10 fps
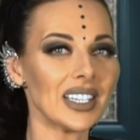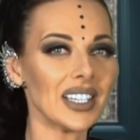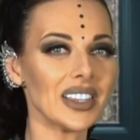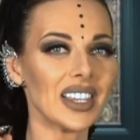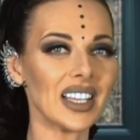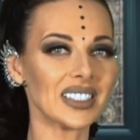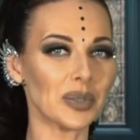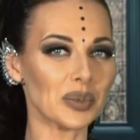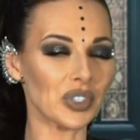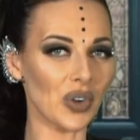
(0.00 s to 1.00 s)
hit that
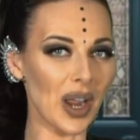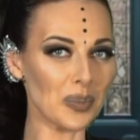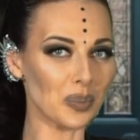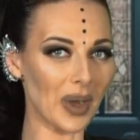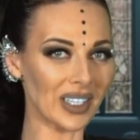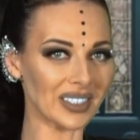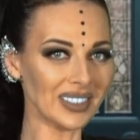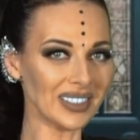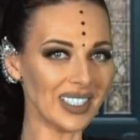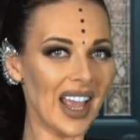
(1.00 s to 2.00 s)
subscribe
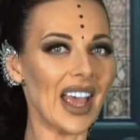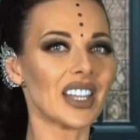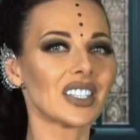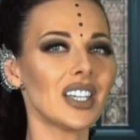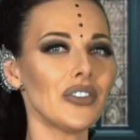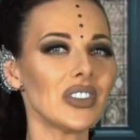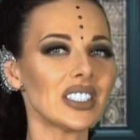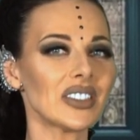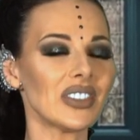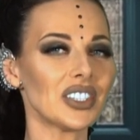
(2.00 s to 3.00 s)
button and give
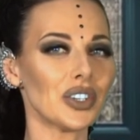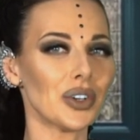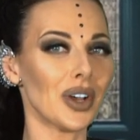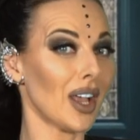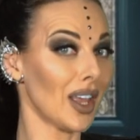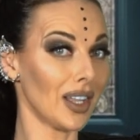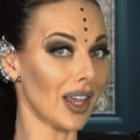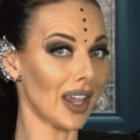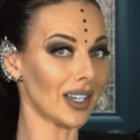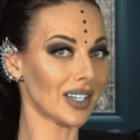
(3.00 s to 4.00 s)
this video a
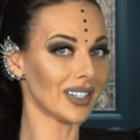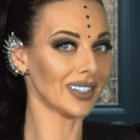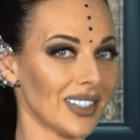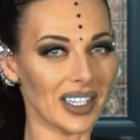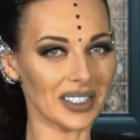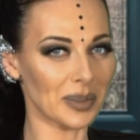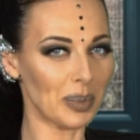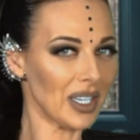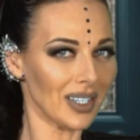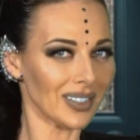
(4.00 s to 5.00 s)
like. Let's
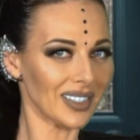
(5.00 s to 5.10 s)
begin.